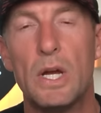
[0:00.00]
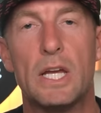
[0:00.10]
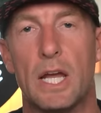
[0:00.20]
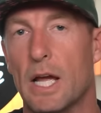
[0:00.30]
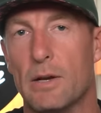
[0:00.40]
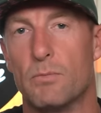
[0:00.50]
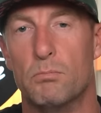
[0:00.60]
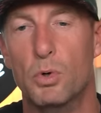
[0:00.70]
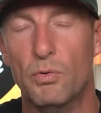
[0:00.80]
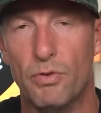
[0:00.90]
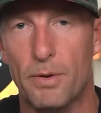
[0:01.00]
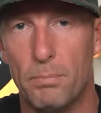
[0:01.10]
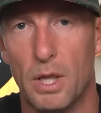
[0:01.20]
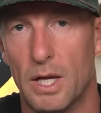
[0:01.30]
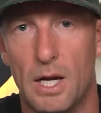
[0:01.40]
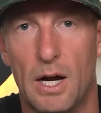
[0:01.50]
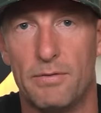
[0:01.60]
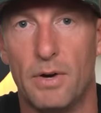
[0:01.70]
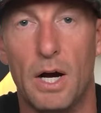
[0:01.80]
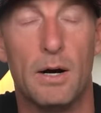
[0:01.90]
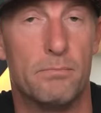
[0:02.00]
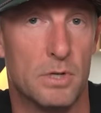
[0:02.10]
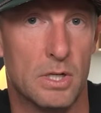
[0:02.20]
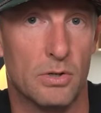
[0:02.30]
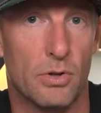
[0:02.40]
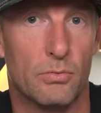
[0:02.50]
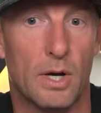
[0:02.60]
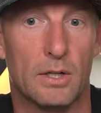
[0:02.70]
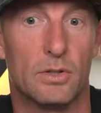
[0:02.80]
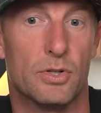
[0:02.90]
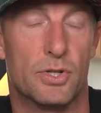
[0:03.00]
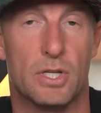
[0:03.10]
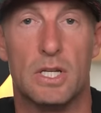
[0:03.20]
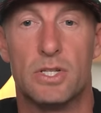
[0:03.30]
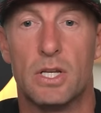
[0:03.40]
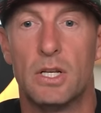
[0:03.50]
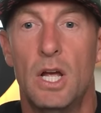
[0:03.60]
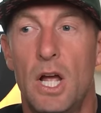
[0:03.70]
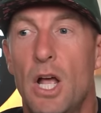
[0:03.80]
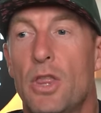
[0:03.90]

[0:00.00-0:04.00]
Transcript: We can't move the playoff up near the regular season.